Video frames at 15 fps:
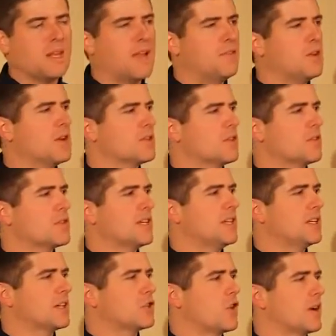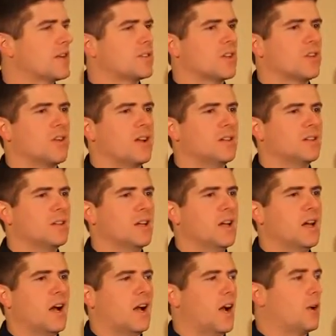Have you guys ever seen an electronic cigarette?
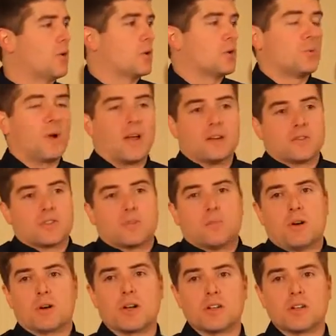I ordered one. I don't smoke.